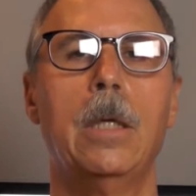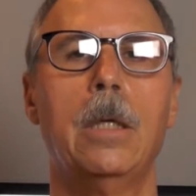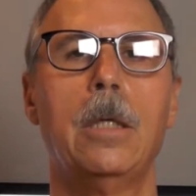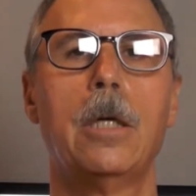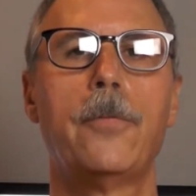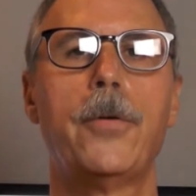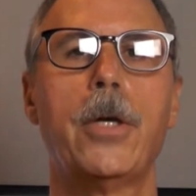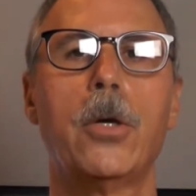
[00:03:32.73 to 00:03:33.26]
Now,
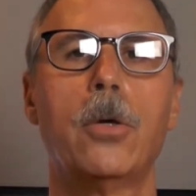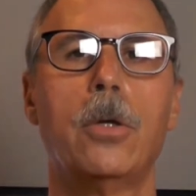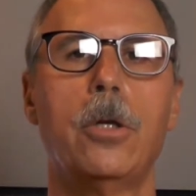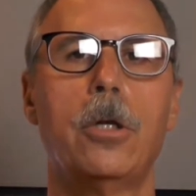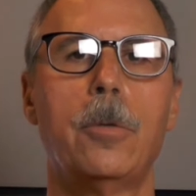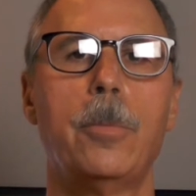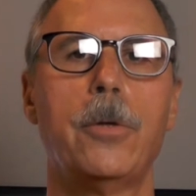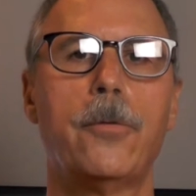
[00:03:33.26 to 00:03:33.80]
if you go a
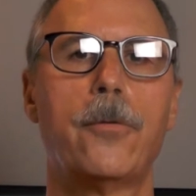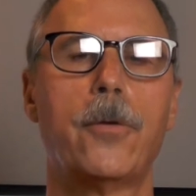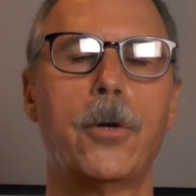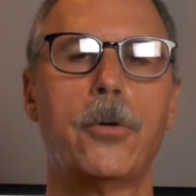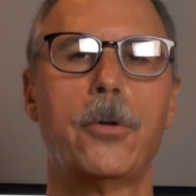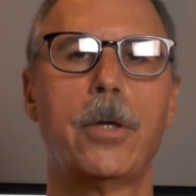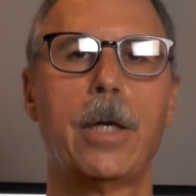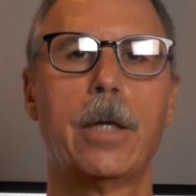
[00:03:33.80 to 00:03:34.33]
little bit
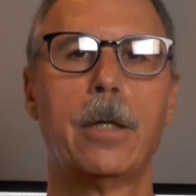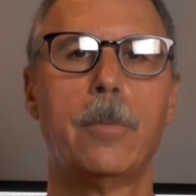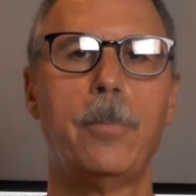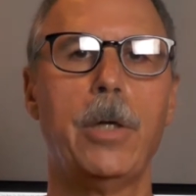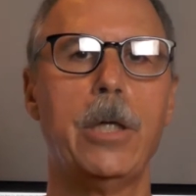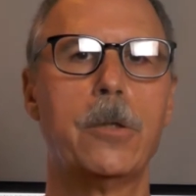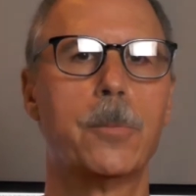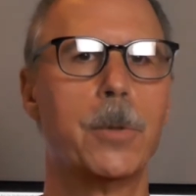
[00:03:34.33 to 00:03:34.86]
further down the
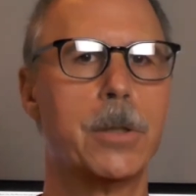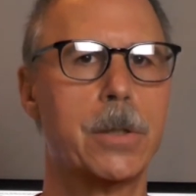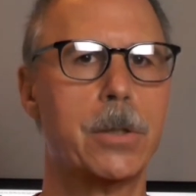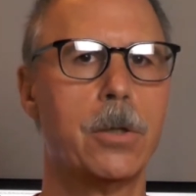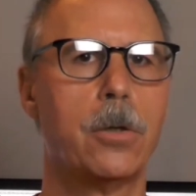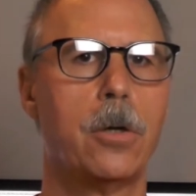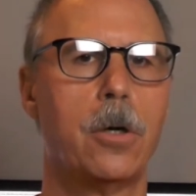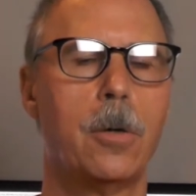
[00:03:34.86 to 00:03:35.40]
beach, but
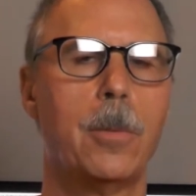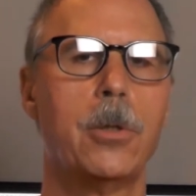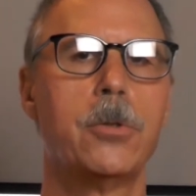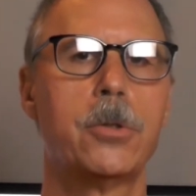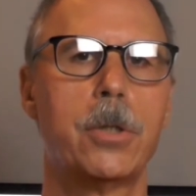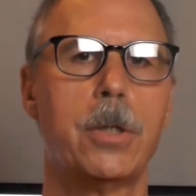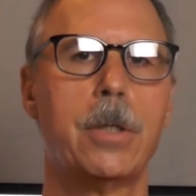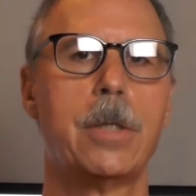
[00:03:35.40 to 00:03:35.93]
still
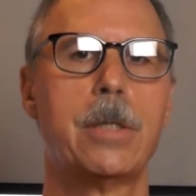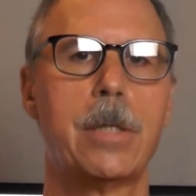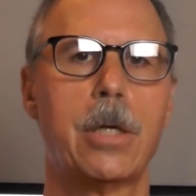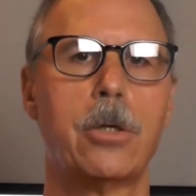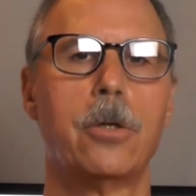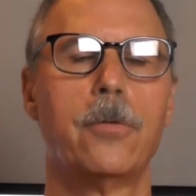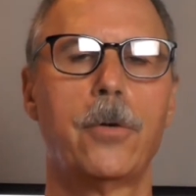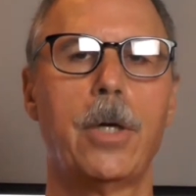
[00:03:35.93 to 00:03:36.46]
almost in the
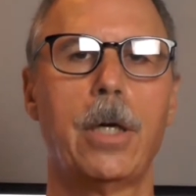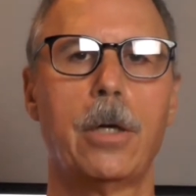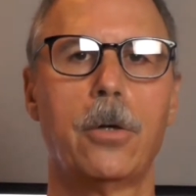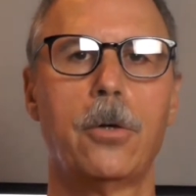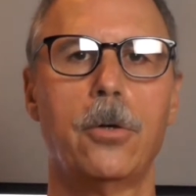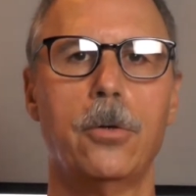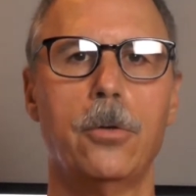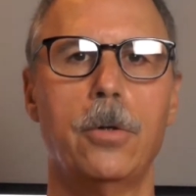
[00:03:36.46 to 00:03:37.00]
center of
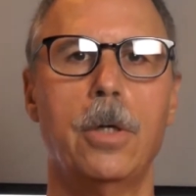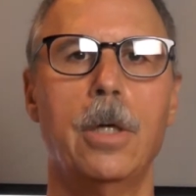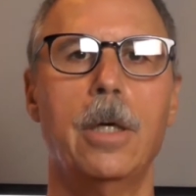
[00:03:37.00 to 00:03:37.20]
Cancun,